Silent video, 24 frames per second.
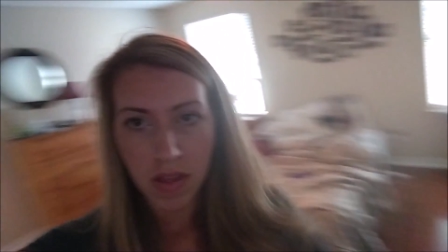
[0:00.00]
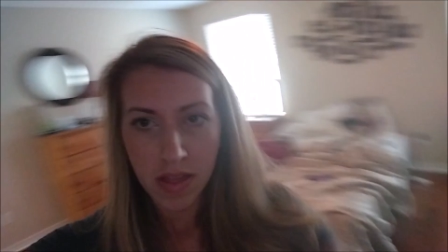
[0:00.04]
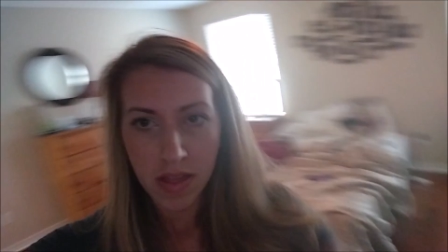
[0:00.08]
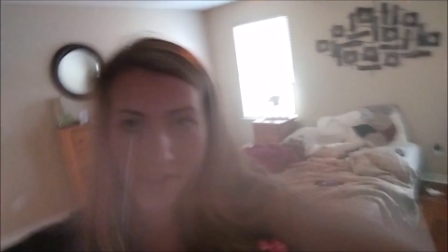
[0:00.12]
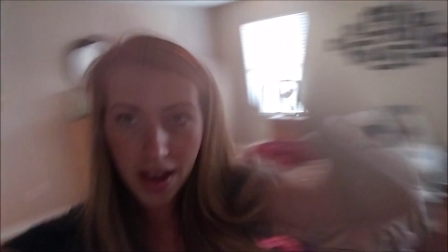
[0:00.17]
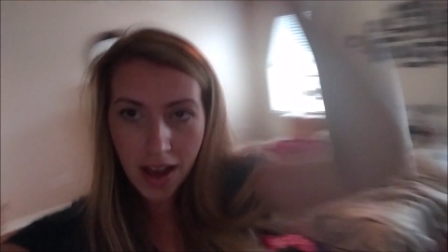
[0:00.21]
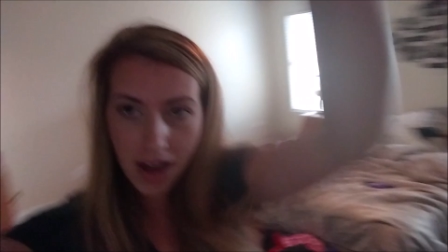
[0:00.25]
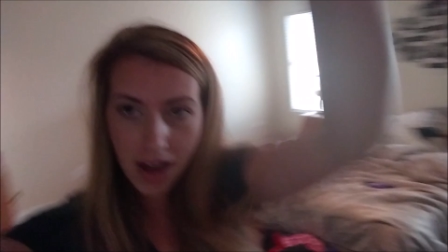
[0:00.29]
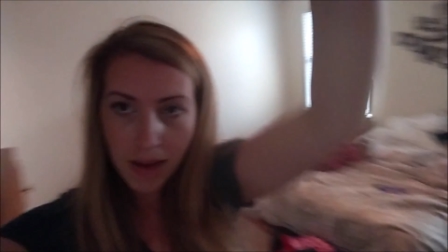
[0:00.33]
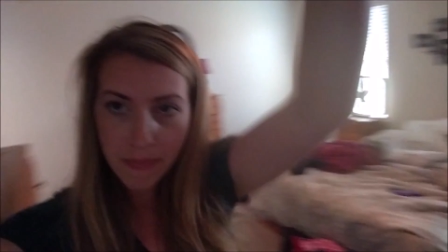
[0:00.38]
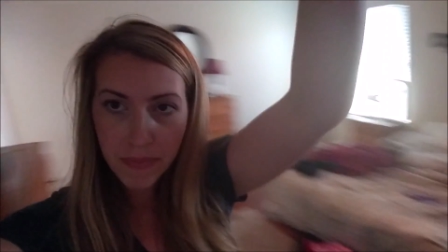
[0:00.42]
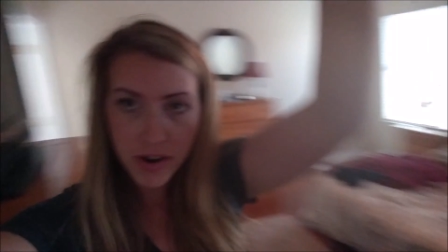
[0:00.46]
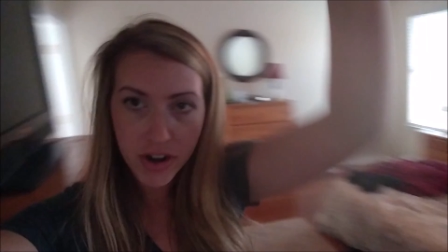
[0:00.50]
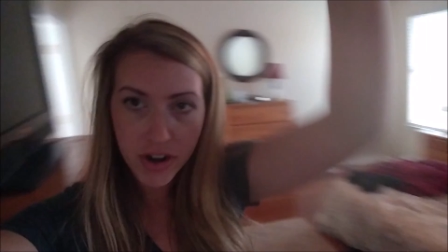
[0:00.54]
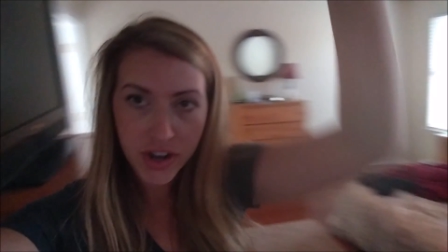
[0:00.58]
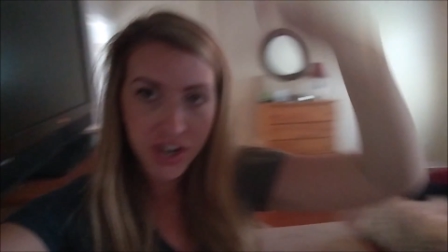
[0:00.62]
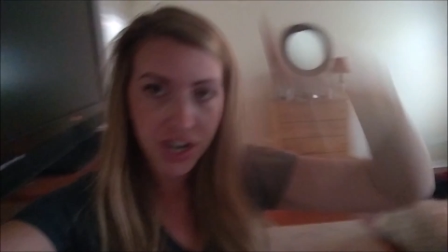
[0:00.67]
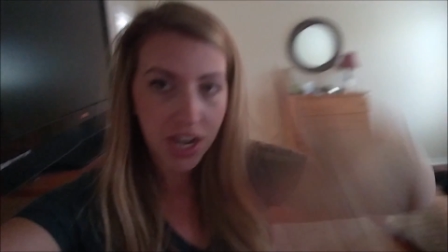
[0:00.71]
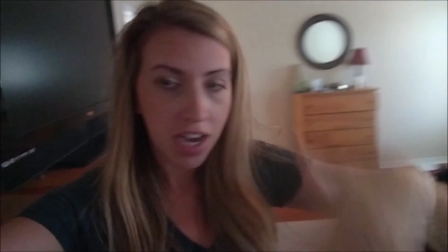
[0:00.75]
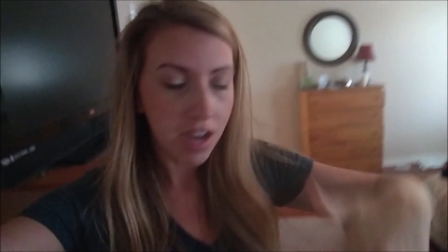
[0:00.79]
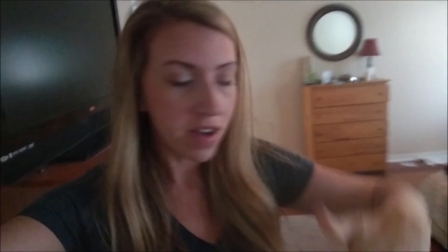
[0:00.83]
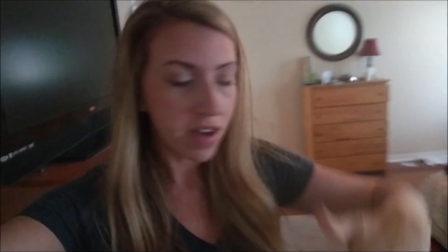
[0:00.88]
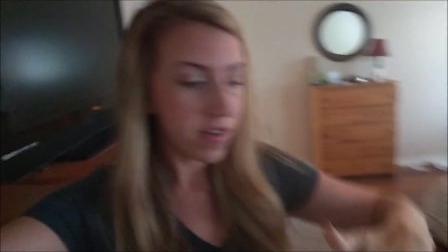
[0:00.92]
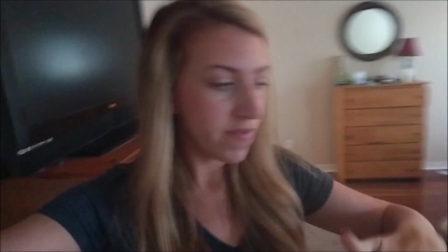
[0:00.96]
the upper
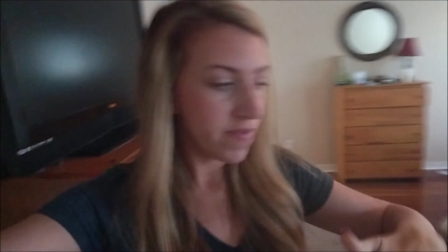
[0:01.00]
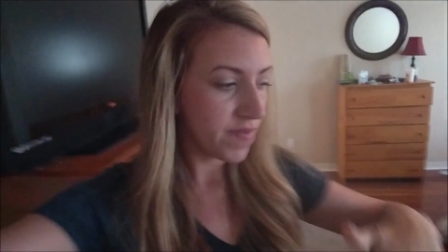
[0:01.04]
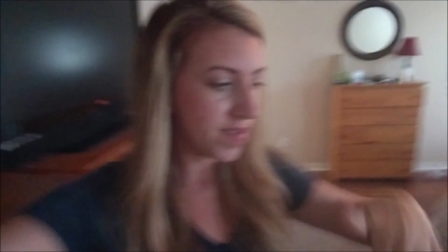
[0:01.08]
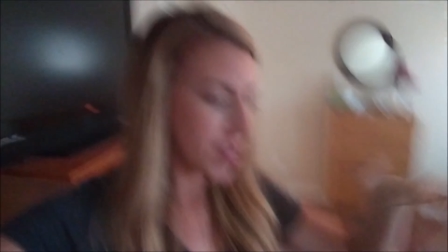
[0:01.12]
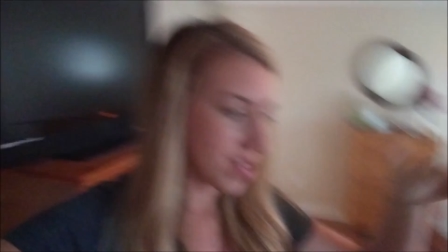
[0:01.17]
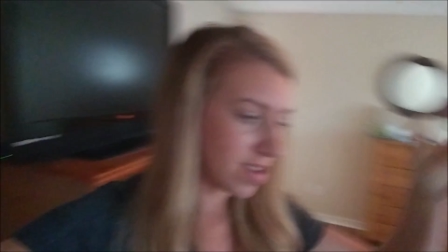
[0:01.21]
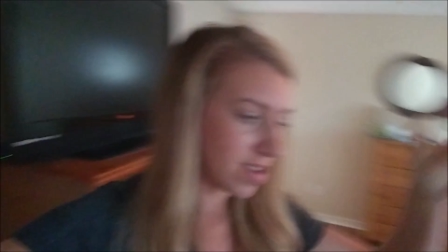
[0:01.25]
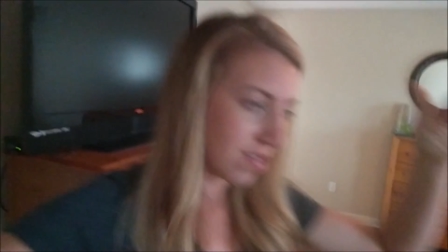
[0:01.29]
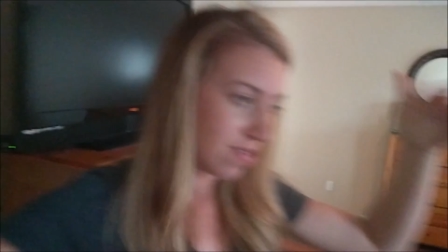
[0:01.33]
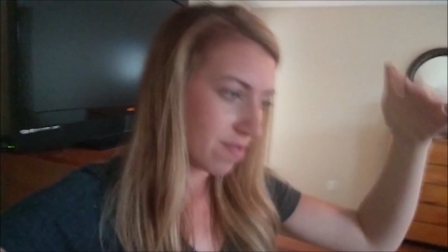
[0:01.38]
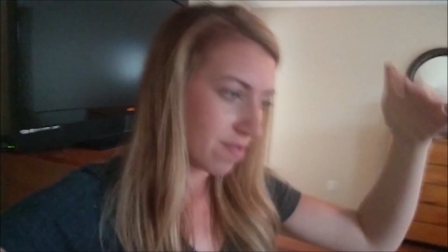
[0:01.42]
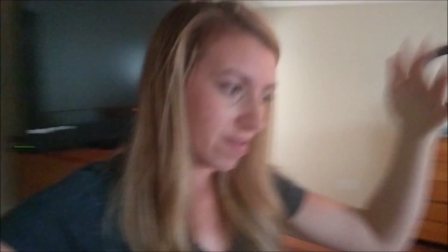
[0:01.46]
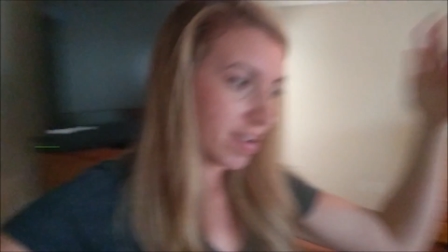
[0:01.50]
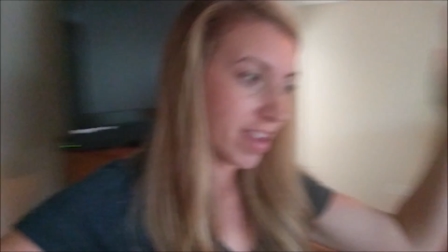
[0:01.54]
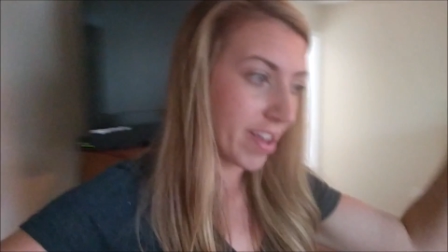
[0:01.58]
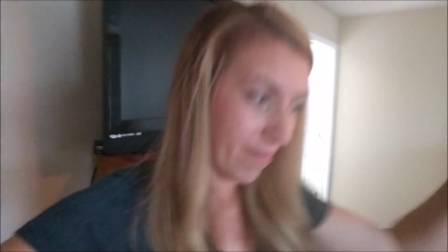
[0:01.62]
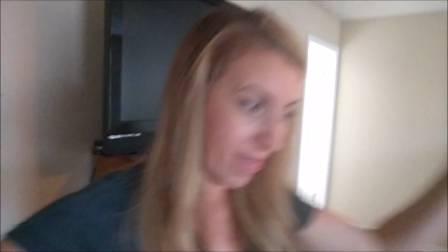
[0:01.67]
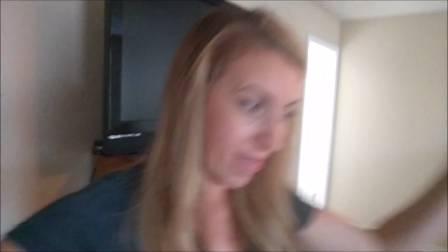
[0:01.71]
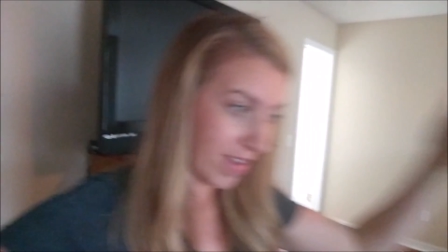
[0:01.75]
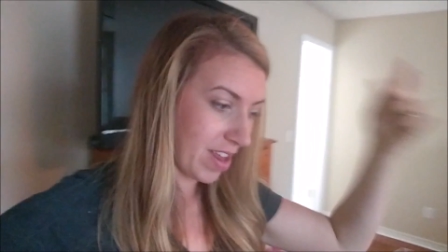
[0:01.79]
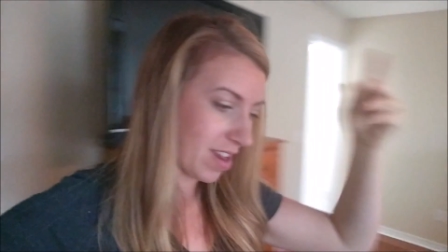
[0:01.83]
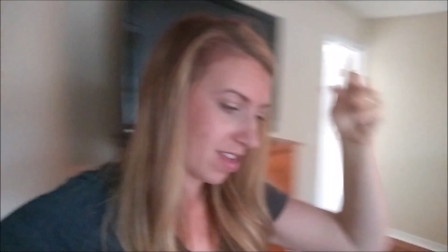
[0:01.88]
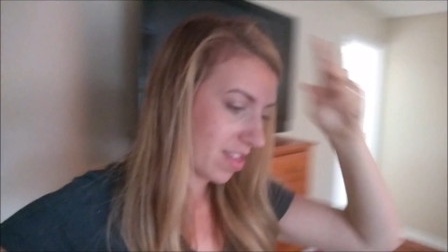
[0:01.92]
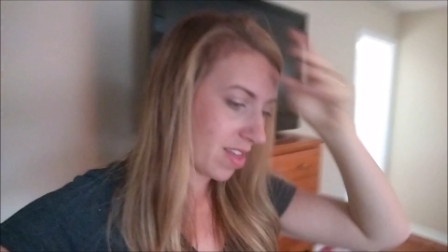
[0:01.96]
shelf, so if
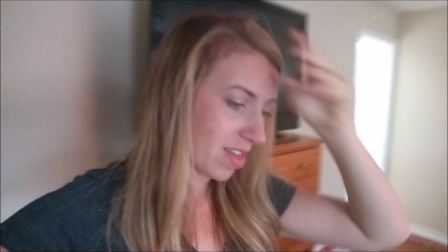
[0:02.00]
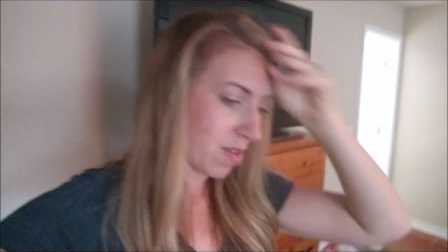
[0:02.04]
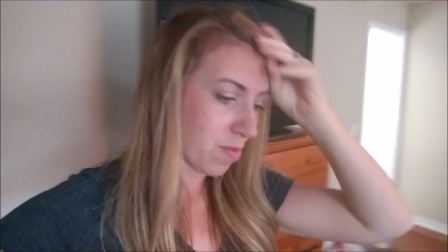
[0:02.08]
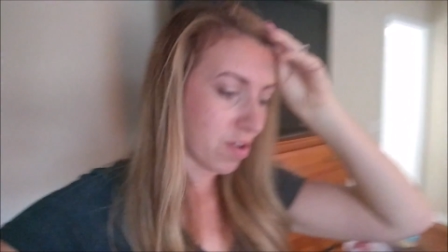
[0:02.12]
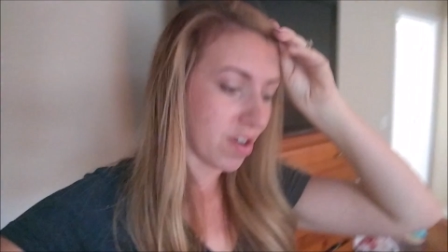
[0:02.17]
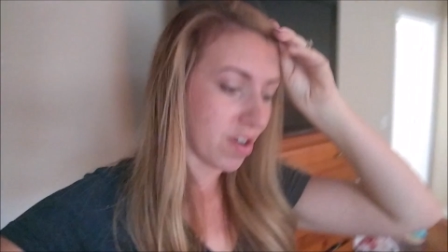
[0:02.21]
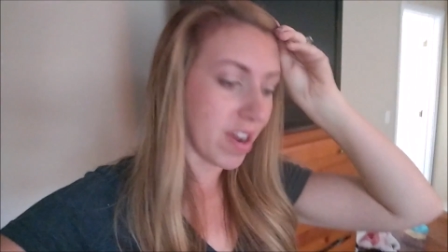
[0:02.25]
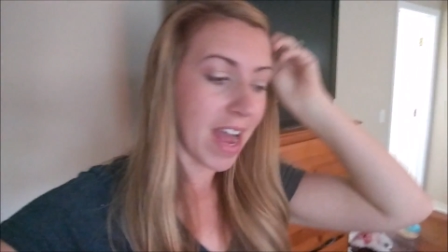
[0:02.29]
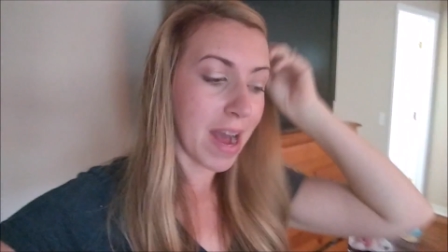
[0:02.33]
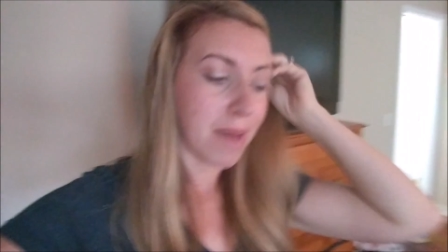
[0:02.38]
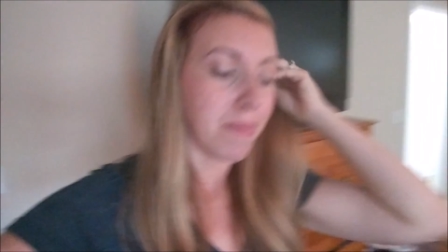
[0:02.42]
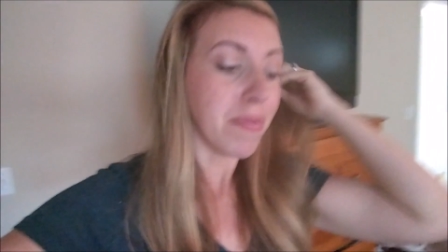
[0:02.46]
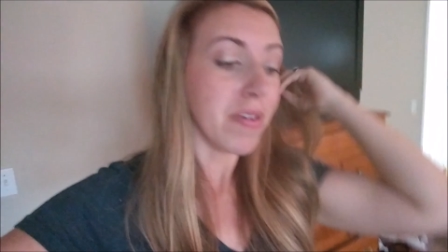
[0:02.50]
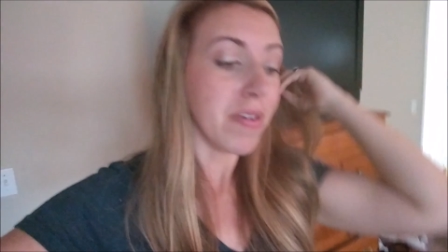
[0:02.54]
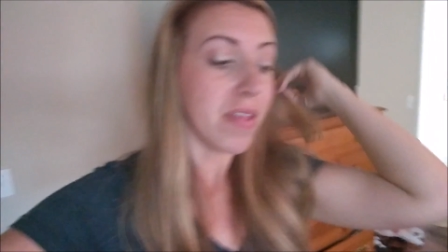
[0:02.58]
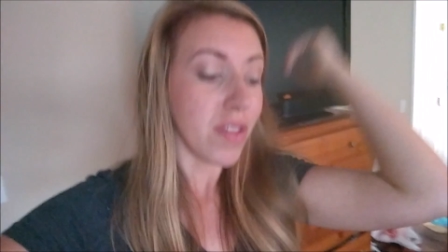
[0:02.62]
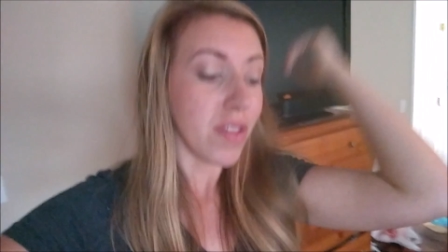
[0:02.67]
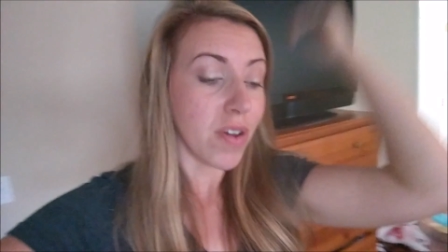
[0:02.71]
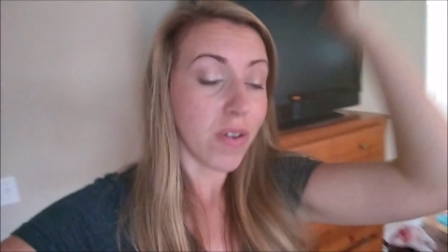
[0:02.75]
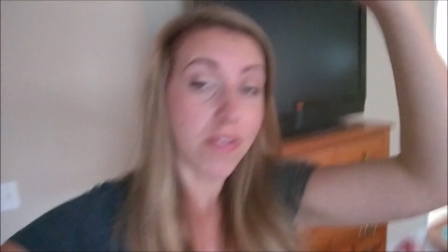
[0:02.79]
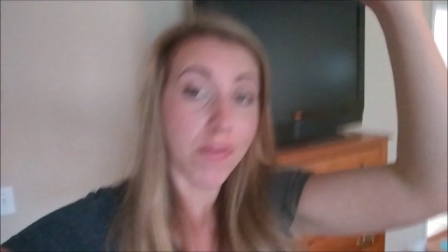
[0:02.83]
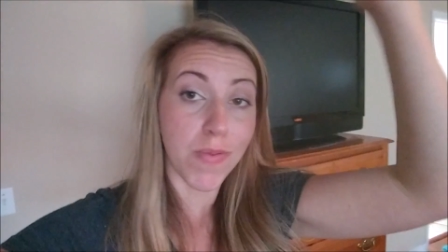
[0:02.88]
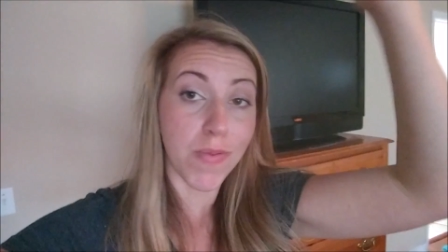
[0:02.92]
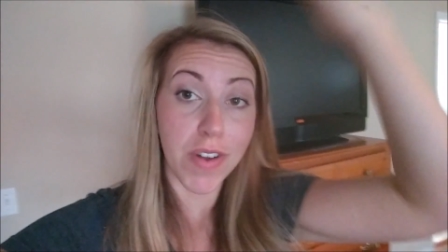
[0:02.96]
anything were to happen,
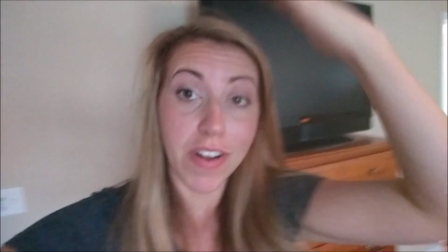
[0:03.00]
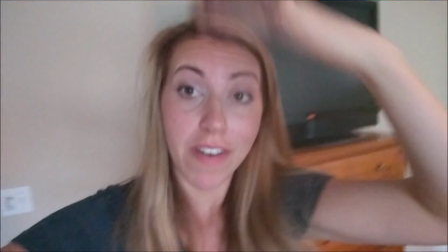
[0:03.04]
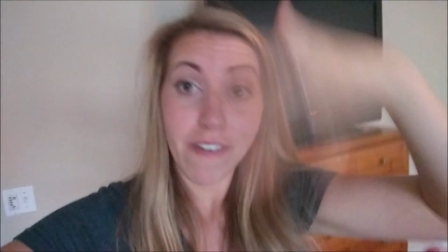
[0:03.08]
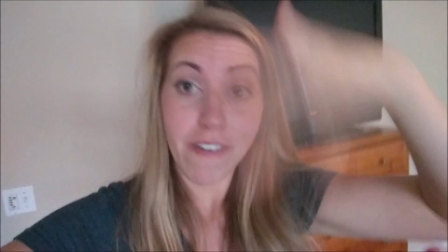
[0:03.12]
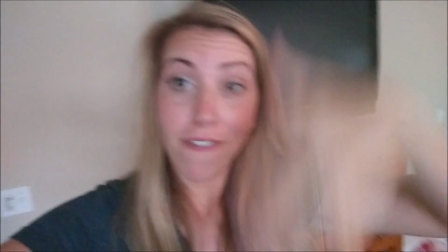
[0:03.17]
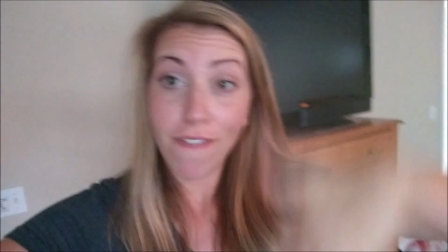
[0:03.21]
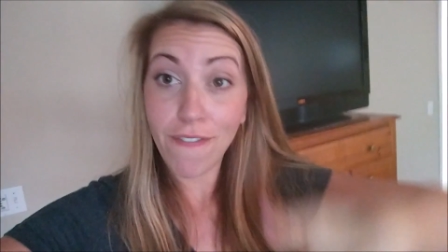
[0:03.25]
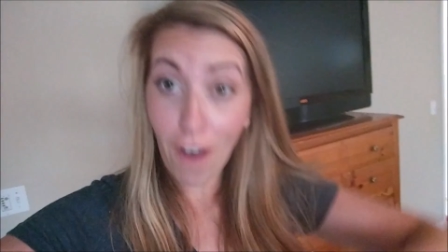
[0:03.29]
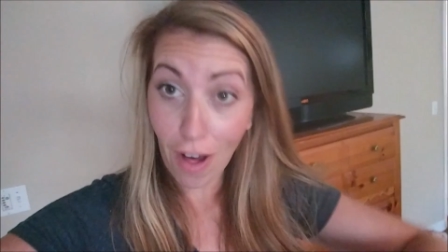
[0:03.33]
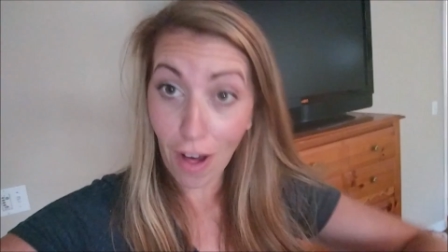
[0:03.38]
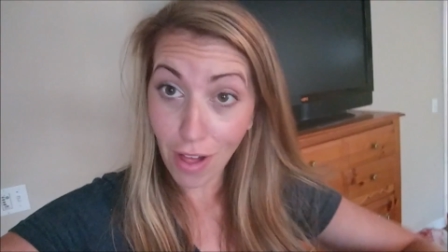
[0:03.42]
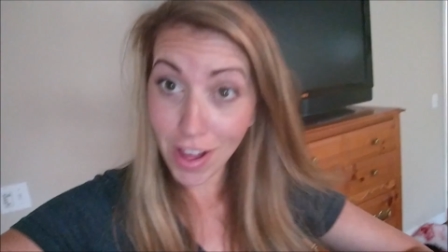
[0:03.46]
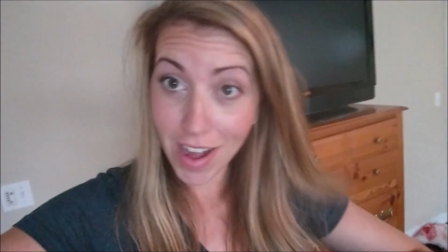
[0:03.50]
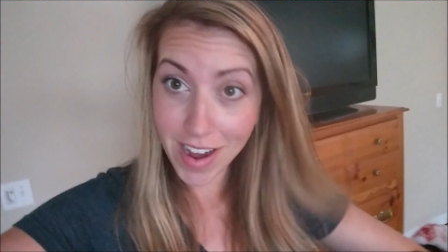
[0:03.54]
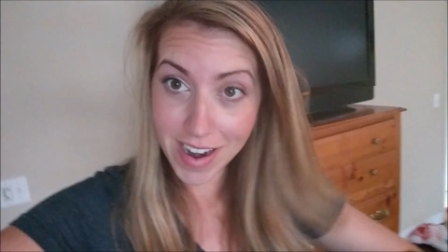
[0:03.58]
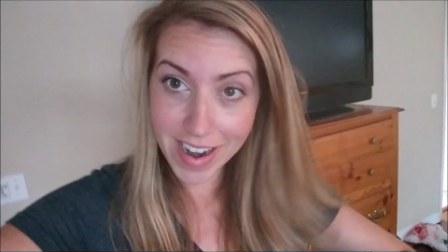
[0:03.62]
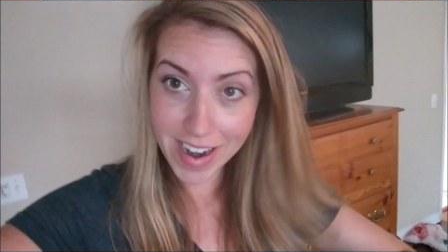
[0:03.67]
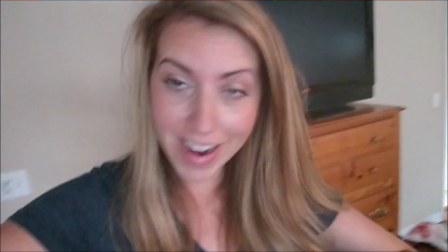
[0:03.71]
those wouldn't fall on